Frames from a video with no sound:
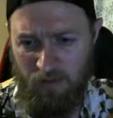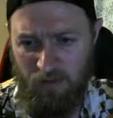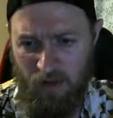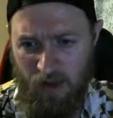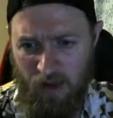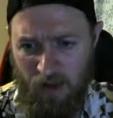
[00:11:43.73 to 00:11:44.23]

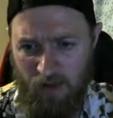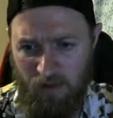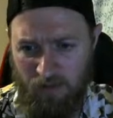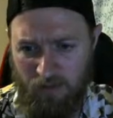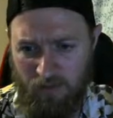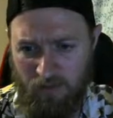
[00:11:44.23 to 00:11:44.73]
Yeah,
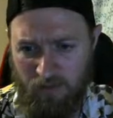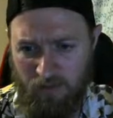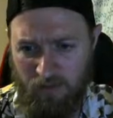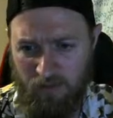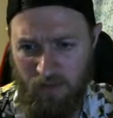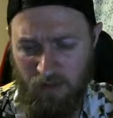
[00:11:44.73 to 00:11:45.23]

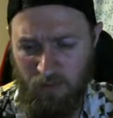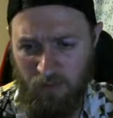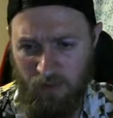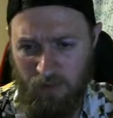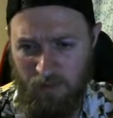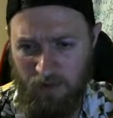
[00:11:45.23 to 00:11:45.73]

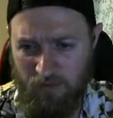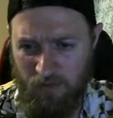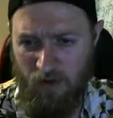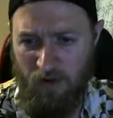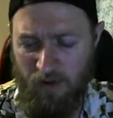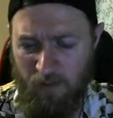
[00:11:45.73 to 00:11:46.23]
equals enemy
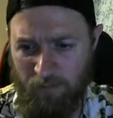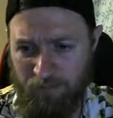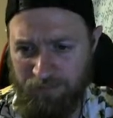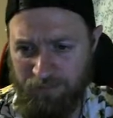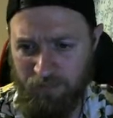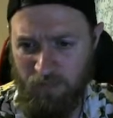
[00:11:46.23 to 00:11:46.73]
target
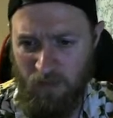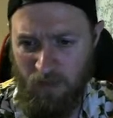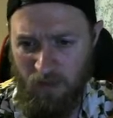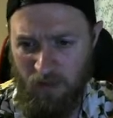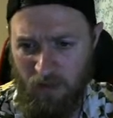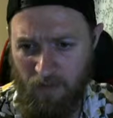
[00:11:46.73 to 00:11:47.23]

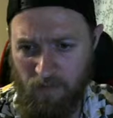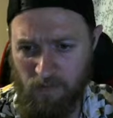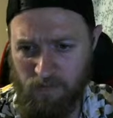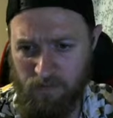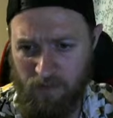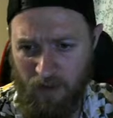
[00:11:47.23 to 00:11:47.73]

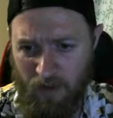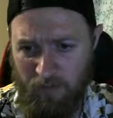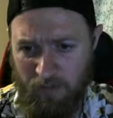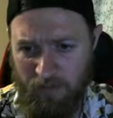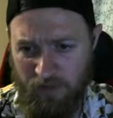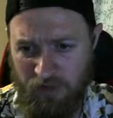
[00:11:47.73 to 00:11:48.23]

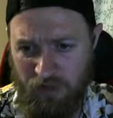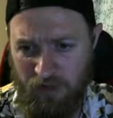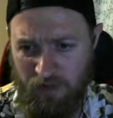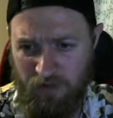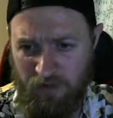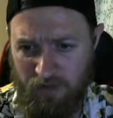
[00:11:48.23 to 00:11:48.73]
dot
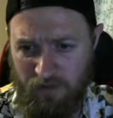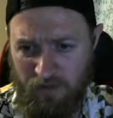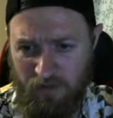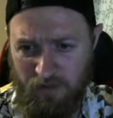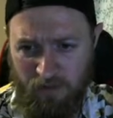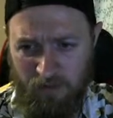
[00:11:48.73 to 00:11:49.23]
position
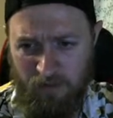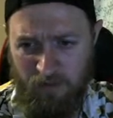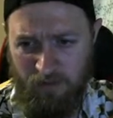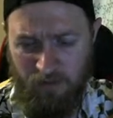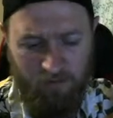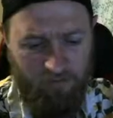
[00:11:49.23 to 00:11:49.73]

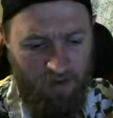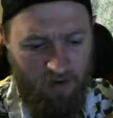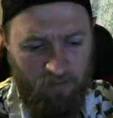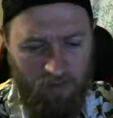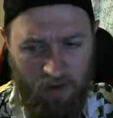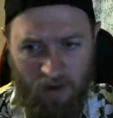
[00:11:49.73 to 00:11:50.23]

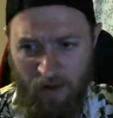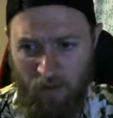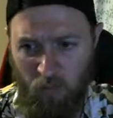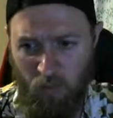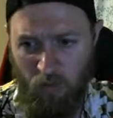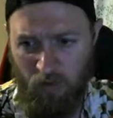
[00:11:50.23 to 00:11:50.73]
divided by
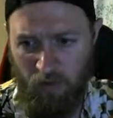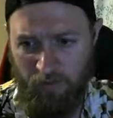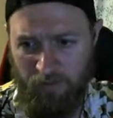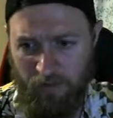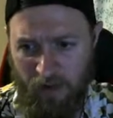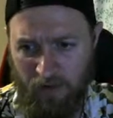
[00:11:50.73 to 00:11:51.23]

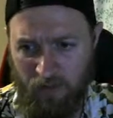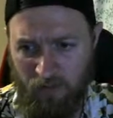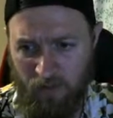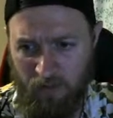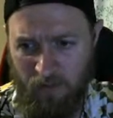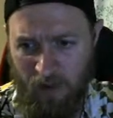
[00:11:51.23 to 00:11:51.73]
world dot
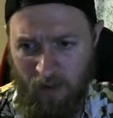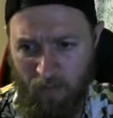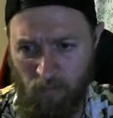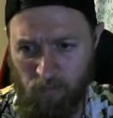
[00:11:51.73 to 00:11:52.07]
grid map.